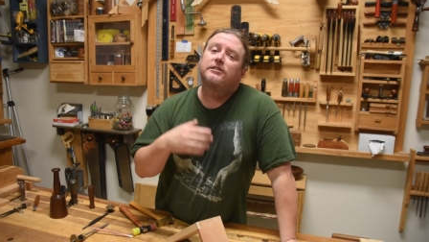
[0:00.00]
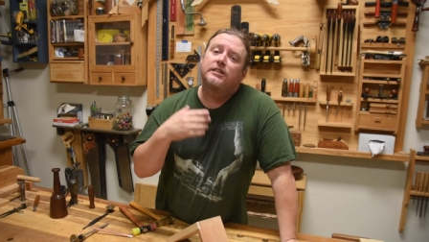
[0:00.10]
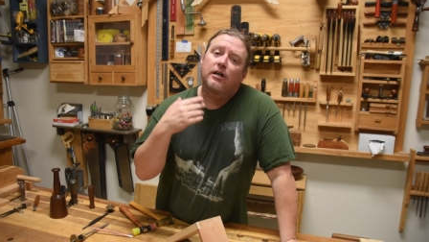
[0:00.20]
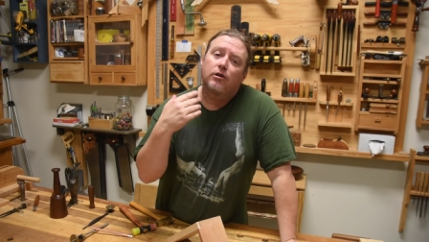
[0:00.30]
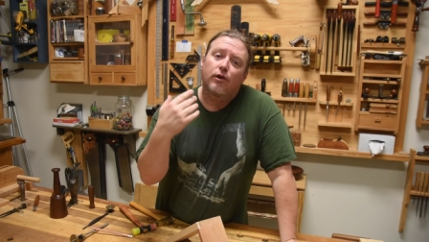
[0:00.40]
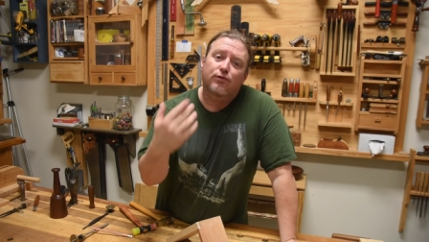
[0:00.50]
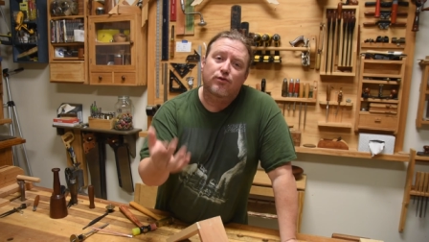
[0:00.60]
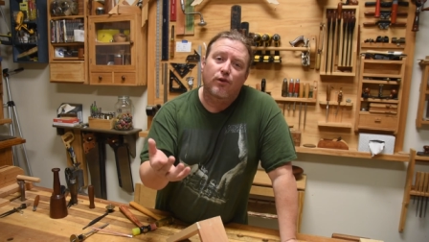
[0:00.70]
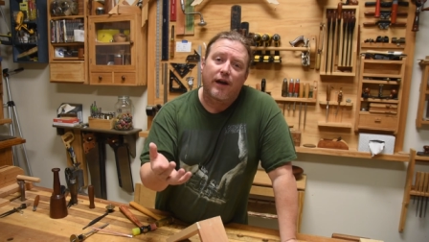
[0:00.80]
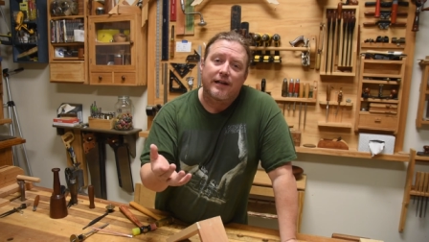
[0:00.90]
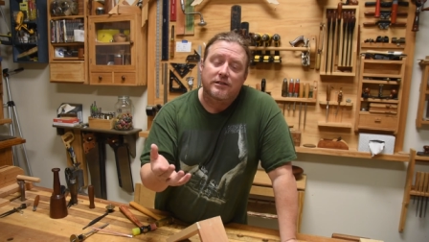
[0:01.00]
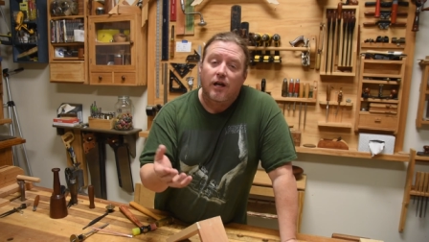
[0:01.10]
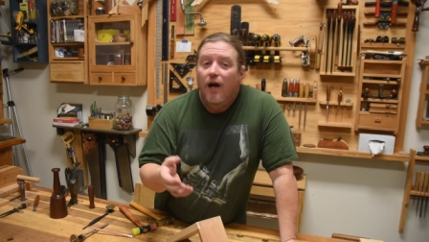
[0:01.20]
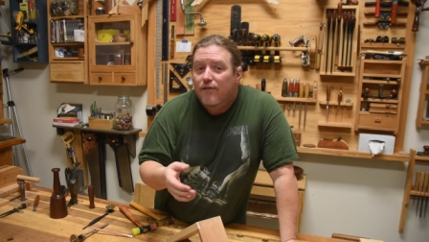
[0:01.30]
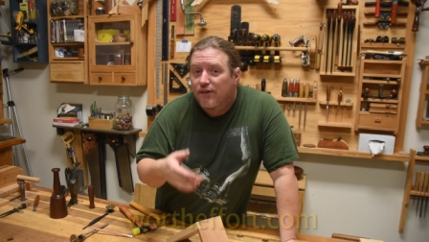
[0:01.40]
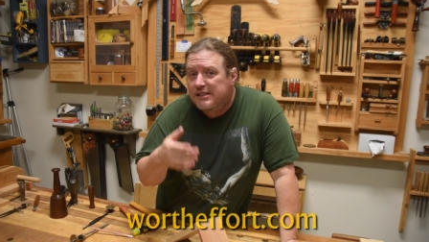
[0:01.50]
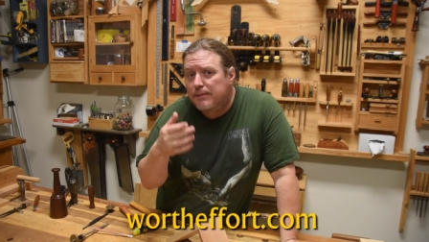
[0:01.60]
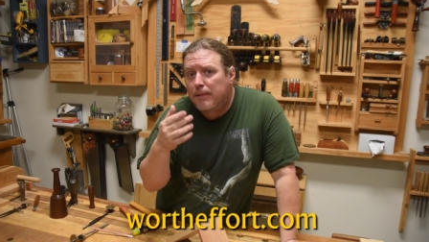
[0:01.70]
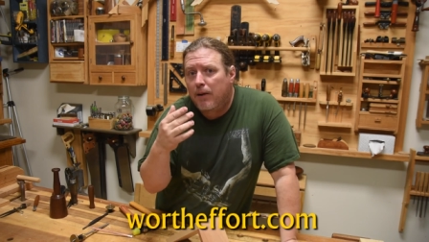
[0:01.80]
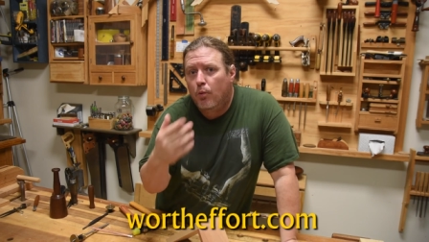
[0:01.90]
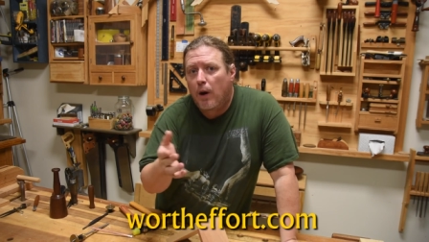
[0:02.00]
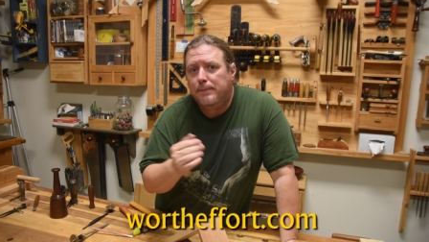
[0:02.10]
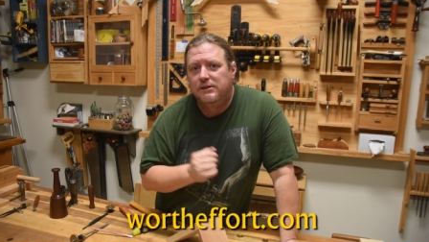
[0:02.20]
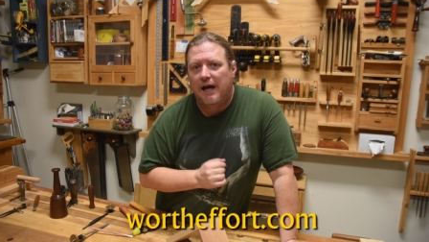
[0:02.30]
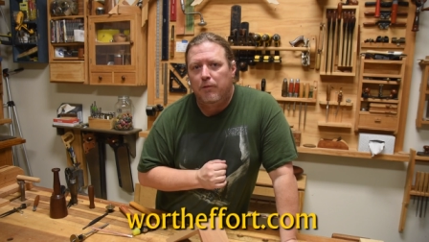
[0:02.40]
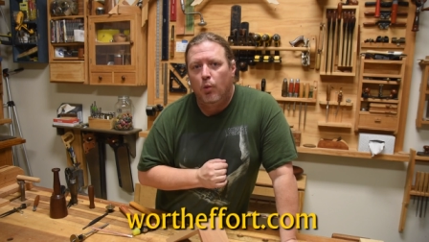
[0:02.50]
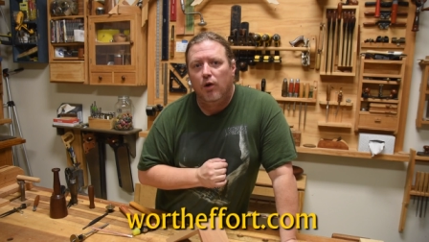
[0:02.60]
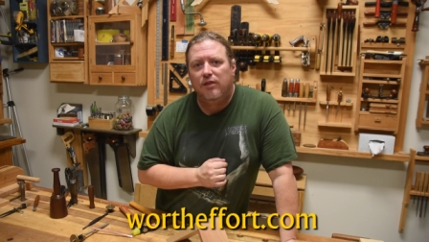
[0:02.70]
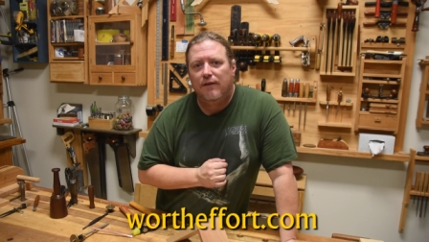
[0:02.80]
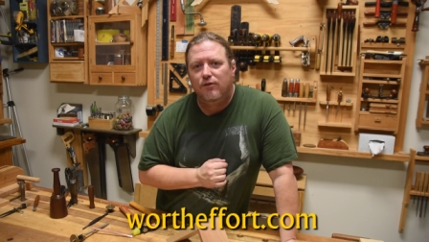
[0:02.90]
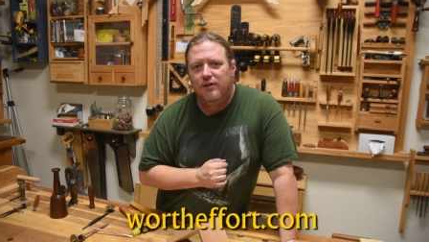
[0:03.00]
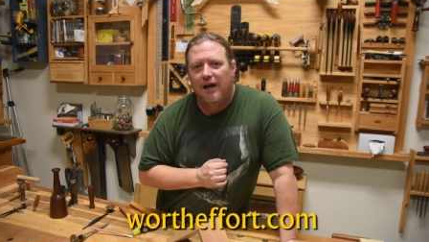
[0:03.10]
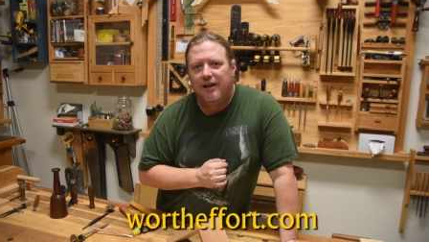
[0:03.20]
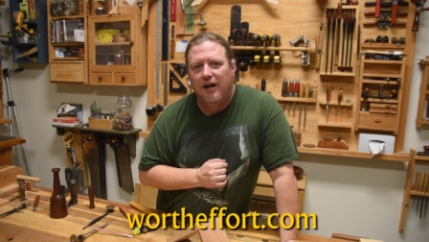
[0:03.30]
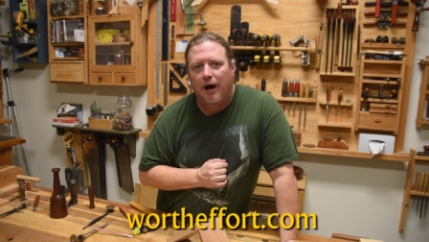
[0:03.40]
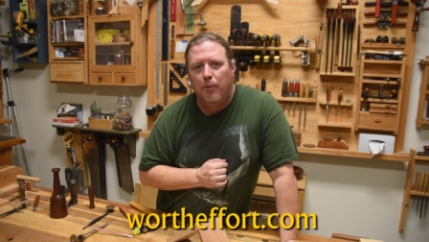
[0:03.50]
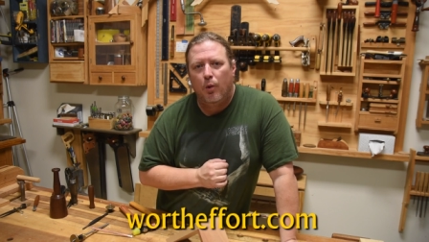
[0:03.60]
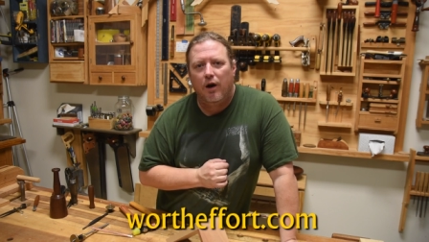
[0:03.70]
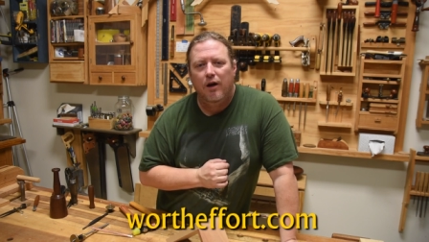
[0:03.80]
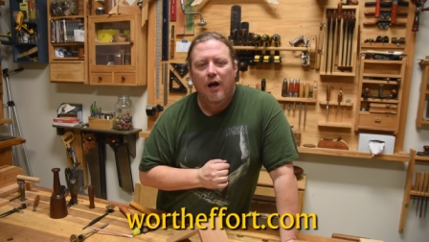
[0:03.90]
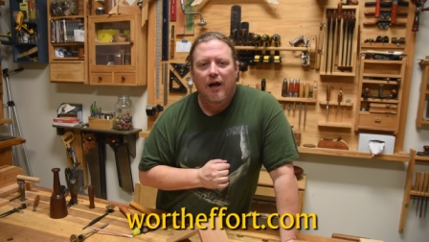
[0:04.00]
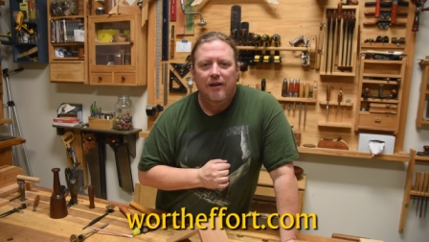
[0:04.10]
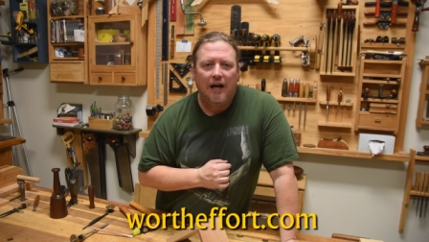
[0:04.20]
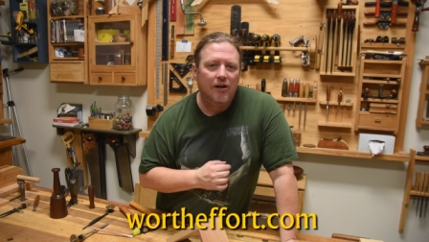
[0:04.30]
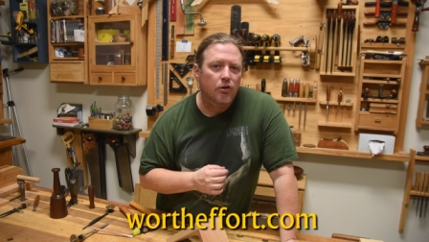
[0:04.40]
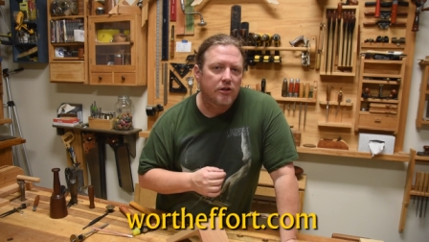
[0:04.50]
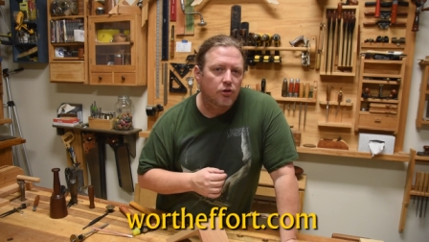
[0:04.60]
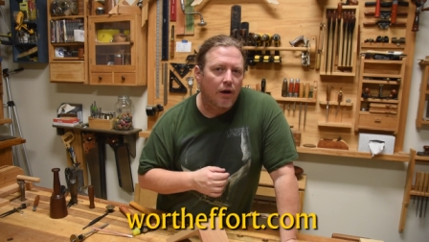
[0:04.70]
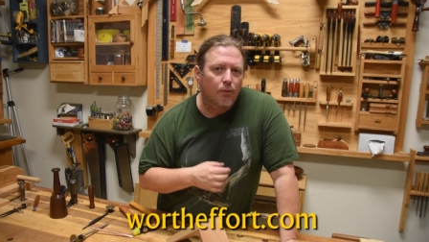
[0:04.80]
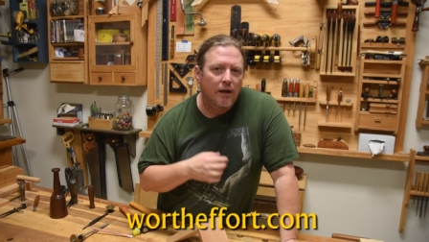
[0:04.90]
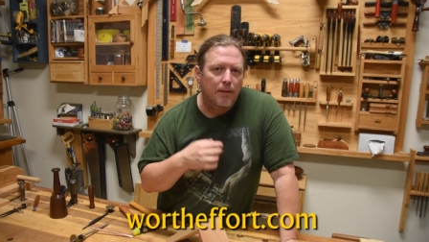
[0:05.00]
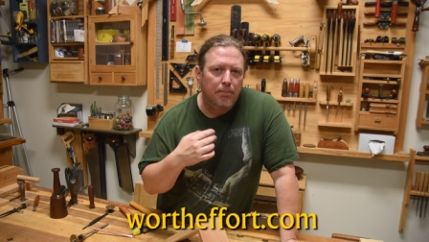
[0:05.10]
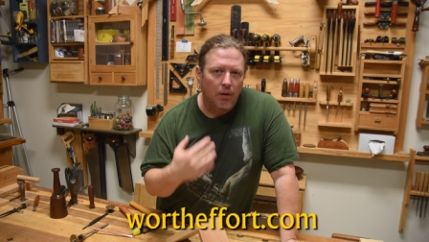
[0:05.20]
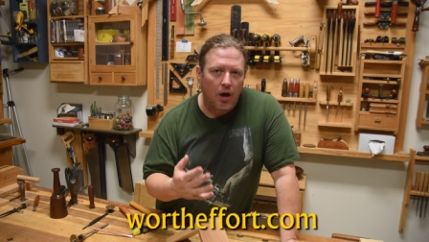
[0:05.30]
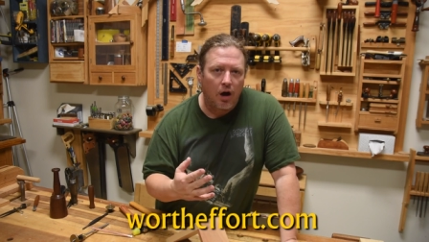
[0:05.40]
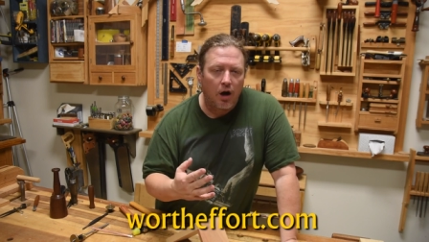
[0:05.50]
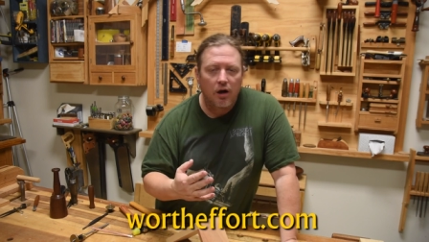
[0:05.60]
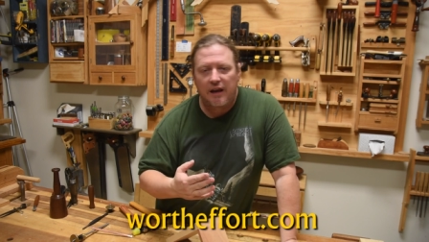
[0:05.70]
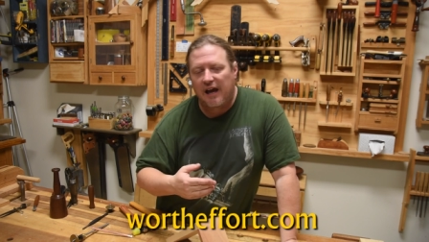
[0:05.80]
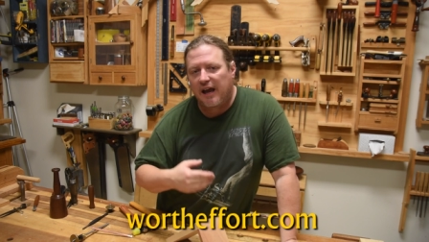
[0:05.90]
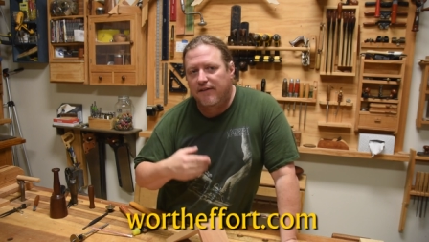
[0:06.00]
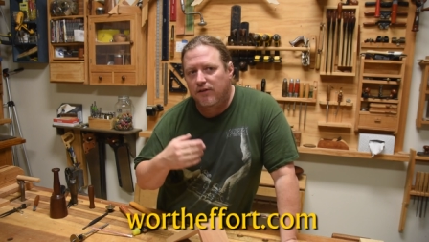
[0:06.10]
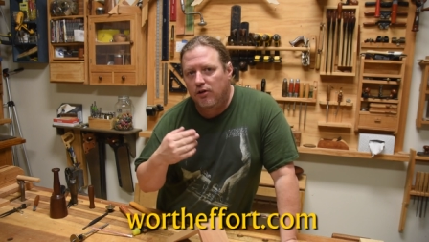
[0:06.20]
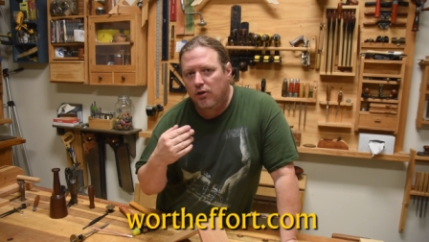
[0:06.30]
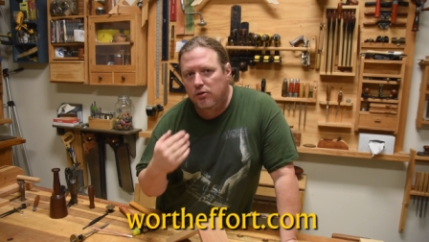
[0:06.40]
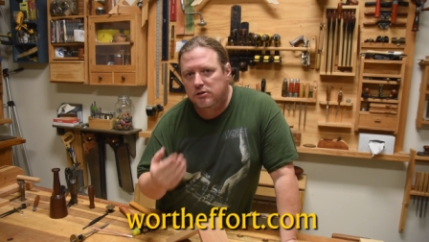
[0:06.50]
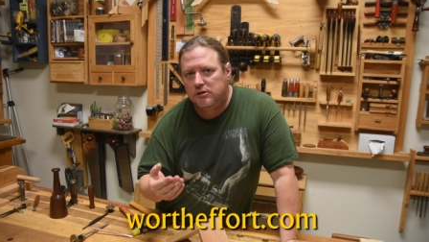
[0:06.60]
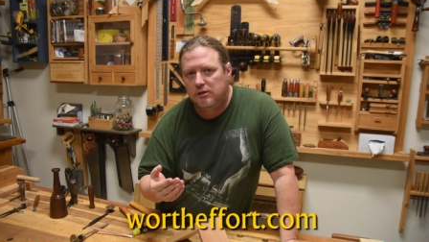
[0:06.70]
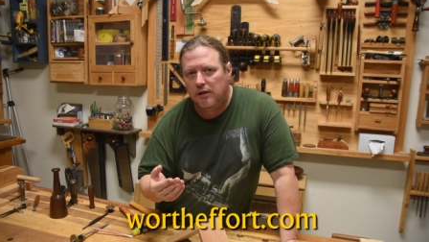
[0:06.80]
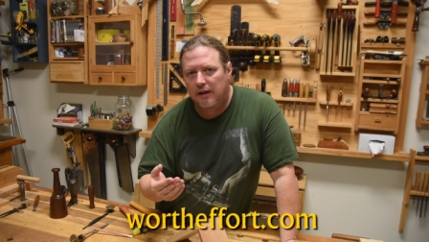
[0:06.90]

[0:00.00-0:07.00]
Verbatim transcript: Tell your friends. Visit my website, Worth Effort dot com, where not only do I write a blog and I have a news...